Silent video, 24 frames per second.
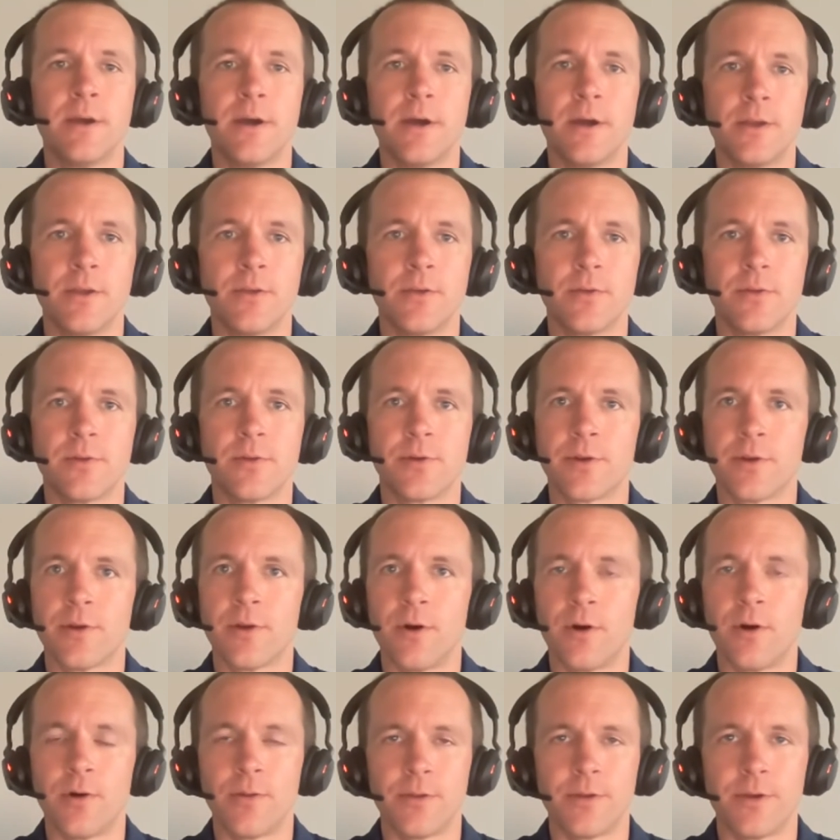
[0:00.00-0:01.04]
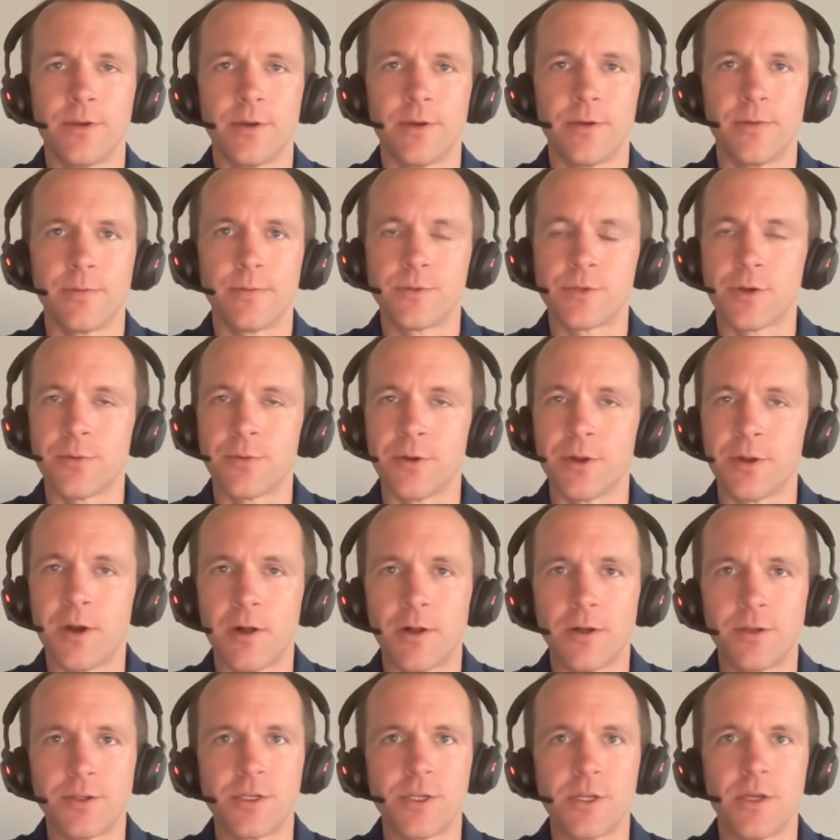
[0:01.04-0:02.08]
Uh, you'll learn all the
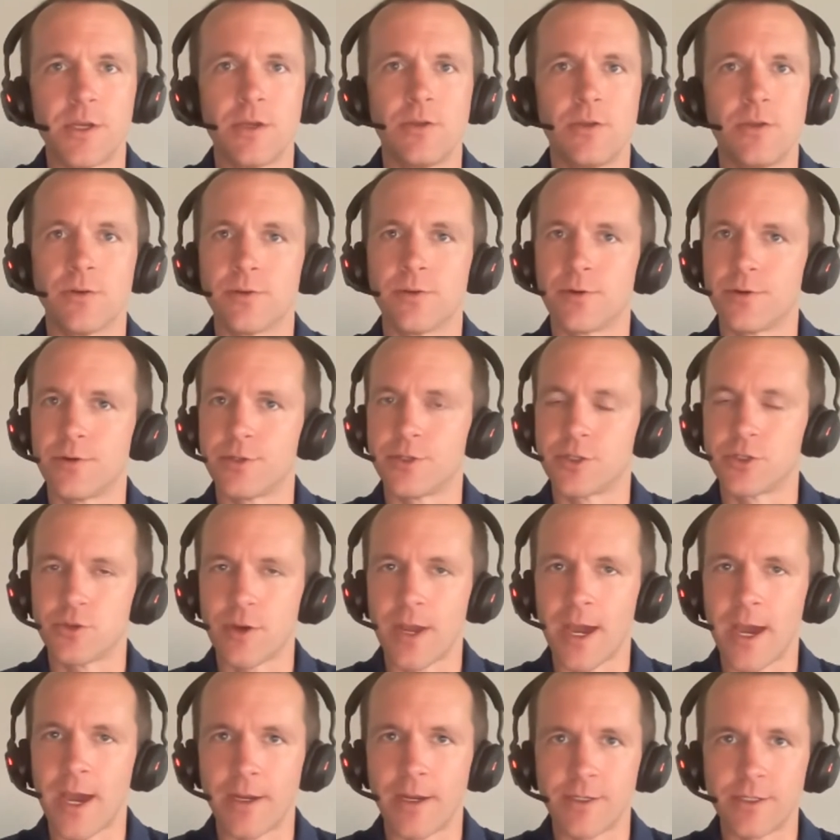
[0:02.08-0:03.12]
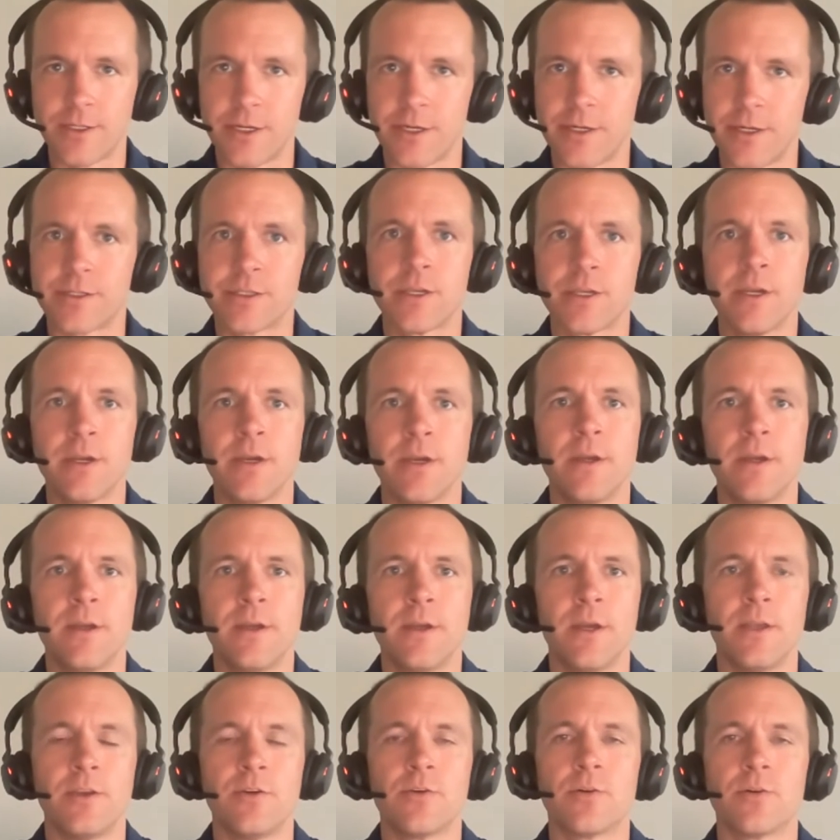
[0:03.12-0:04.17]
terminology, you'll learn strategies,
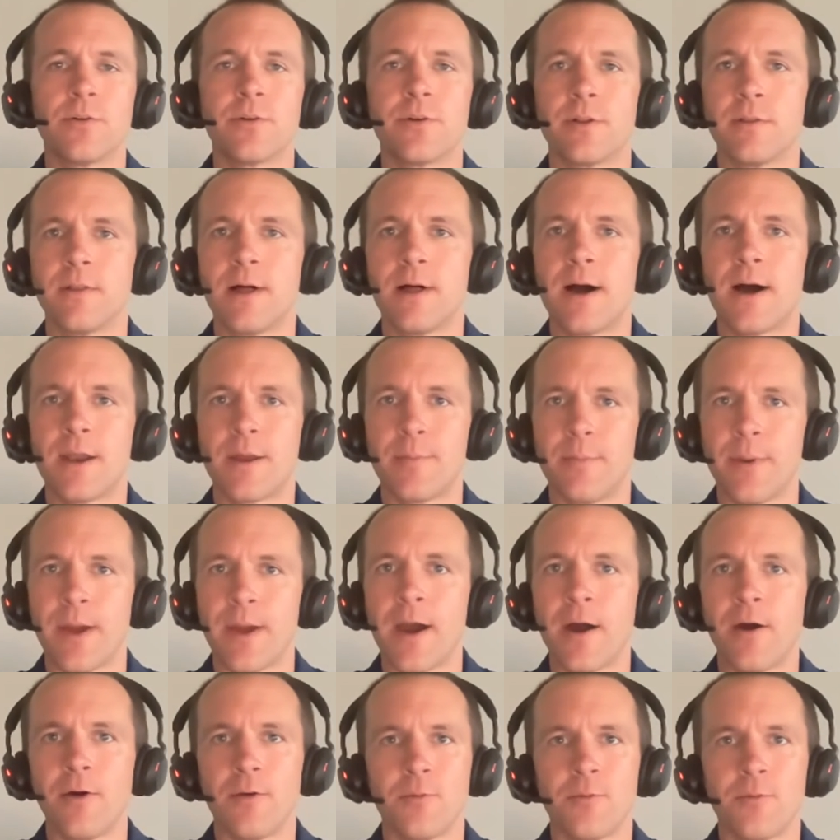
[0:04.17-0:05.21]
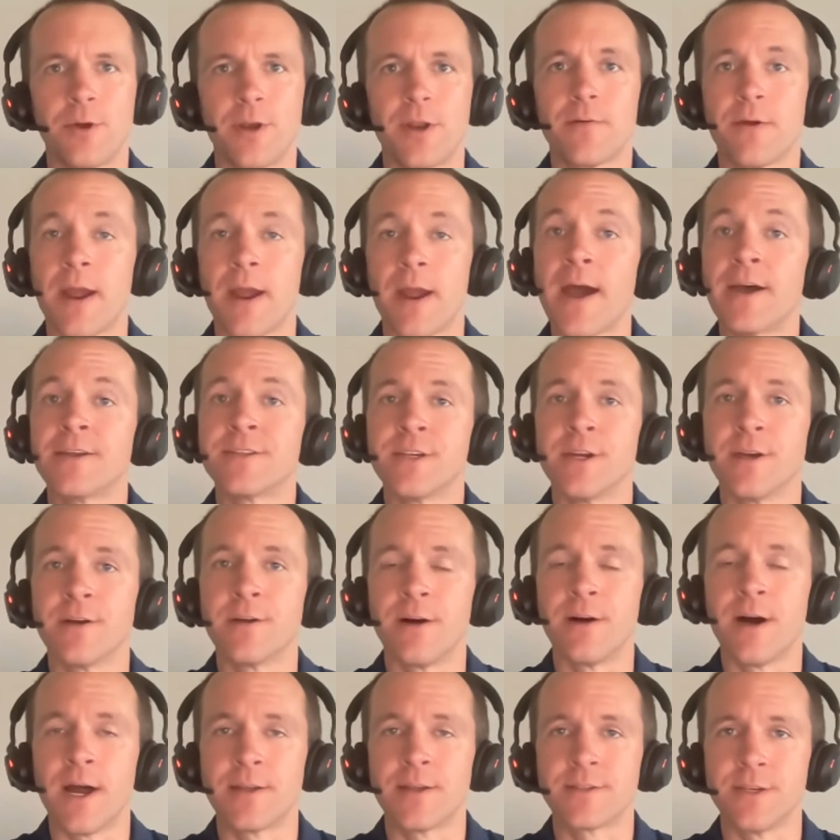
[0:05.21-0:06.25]
and you'll learn a lot about whatever asset
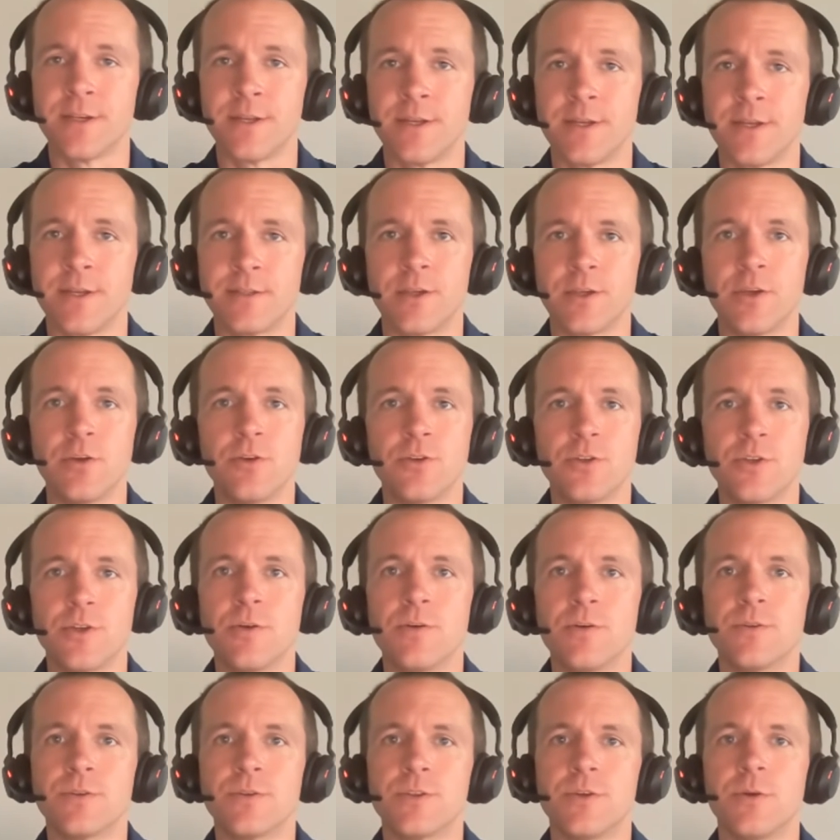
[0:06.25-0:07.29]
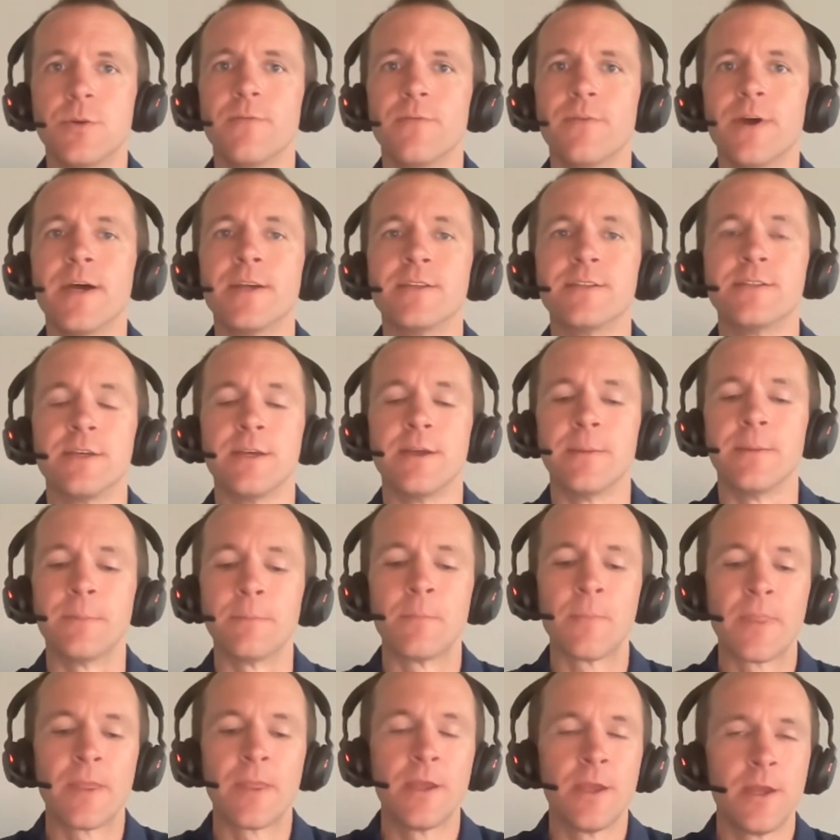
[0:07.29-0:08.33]
class it is that you choose to invest in.